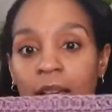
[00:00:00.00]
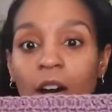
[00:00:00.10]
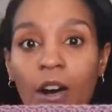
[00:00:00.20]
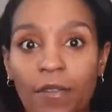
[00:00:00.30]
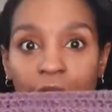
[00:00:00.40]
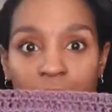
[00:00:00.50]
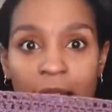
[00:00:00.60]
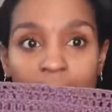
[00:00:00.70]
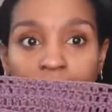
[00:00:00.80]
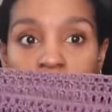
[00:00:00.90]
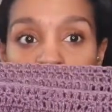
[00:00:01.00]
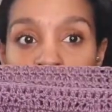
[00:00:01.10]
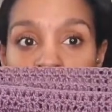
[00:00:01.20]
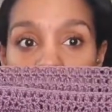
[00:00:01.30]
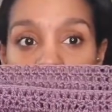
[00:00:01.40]
after that,
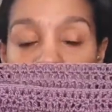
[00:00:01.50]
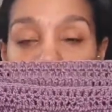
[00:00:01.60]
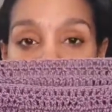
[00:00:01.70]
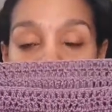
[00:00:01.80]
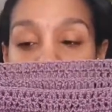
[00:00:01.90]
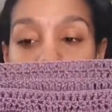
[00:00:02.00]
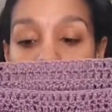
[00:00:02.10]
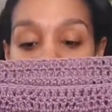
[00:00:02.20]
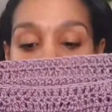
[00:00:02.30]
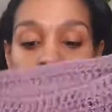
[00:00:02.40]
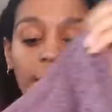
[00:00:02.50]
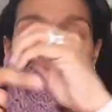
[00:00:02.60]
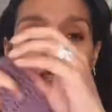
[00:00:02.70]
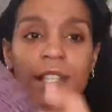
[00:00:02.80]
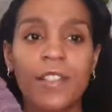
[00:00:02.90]
because that is too big
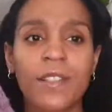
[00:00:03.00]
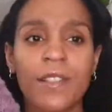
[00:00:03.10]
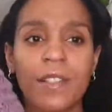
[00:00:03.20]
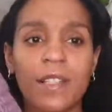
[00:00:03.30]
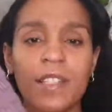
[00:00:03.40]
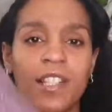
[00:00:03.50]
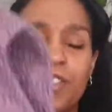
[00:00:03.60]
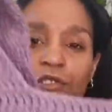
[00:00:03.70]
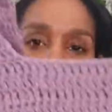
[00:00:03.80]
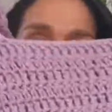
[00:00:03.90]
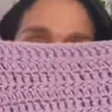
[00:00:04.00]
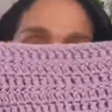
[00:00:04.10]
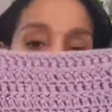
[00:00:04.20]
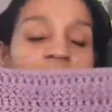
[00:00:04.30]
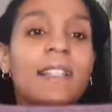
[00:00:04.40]
for this dress,
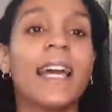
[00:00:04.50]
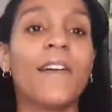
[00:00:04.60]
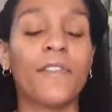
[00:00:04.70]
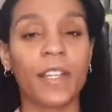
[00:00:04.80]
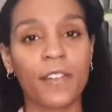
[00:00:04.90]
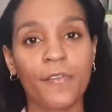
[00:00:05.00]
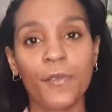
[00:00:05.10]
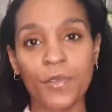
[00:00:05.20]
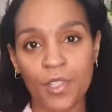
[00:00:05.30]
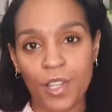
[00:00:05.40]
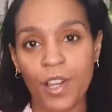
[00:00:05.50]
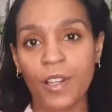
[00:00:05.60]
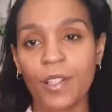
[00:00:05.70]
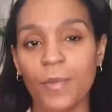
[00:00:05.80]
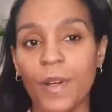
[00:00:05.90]
because it's going to have like a full skirt
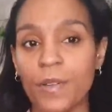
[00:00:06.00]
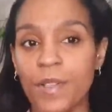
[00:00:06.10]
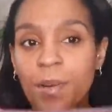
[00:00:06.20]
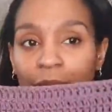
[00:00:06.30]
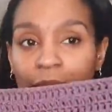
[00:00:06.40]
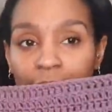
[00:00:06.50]
as well, so I need